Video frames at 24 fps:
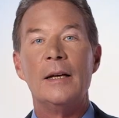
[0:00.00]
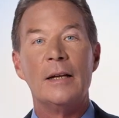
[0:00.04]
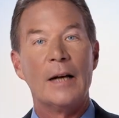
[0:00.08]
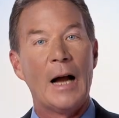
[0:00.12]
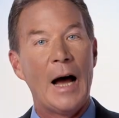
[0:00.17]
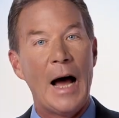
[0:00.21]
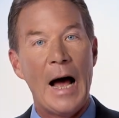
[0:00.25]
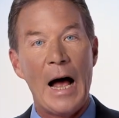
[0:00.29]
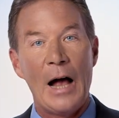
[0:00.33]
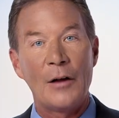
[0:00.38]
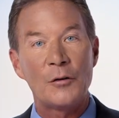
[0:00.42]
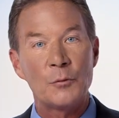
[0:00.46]
in a
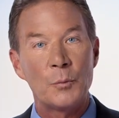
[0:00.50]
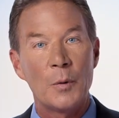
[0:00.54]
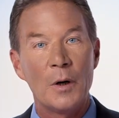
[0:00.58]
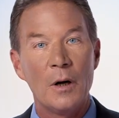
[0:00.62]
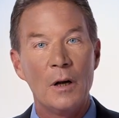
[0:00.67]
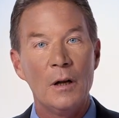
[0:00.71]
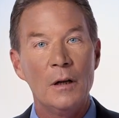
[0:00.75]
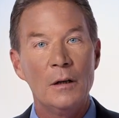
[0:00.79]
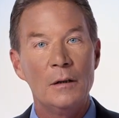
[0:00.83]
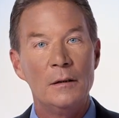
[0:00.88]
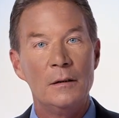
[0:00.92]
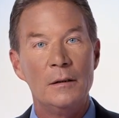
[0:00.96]

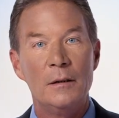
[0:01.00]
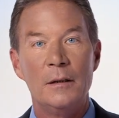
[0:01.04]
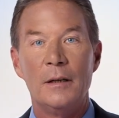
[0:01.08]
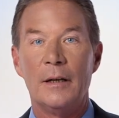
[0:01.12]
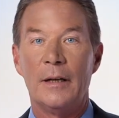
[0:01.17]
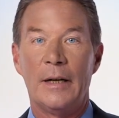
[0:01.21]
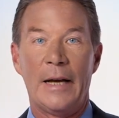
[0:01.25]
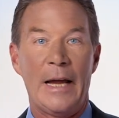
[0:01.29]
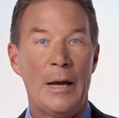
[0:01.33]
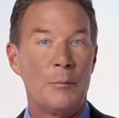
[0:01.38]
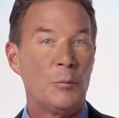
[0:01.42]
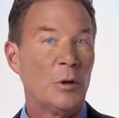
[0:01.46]
hospital,
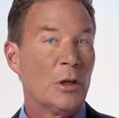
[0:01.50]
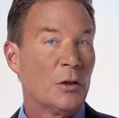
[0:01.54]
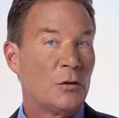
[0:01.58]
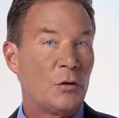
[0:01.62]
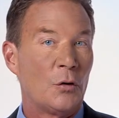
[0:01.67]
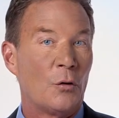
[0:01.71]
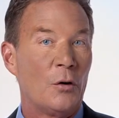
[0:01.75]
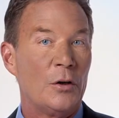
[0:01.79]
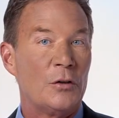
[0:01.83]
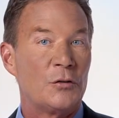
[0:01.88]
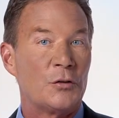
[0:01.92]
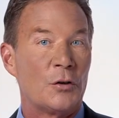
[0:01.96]
an
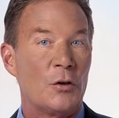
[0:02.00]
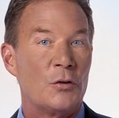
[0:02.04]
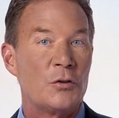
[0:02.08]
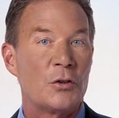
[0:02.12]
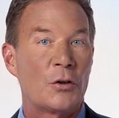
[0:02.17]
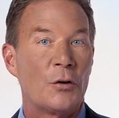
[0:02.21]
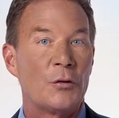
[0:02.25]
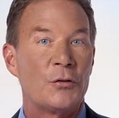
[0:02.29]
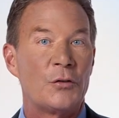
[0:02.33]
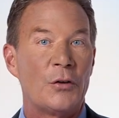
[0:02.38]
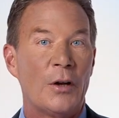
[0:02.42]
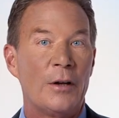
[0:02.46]
ambulatory
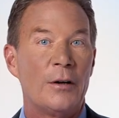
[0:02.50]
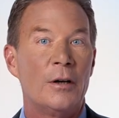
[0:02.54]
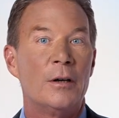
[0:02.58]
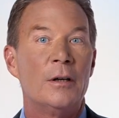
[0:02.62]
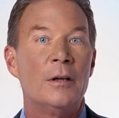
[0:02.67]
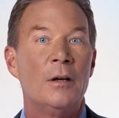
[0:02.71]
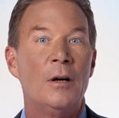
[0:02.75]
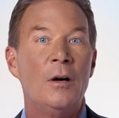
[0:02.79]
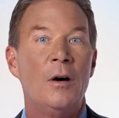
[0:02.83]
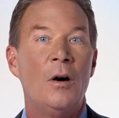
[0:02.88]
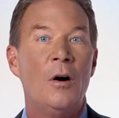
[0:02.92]
surgical center,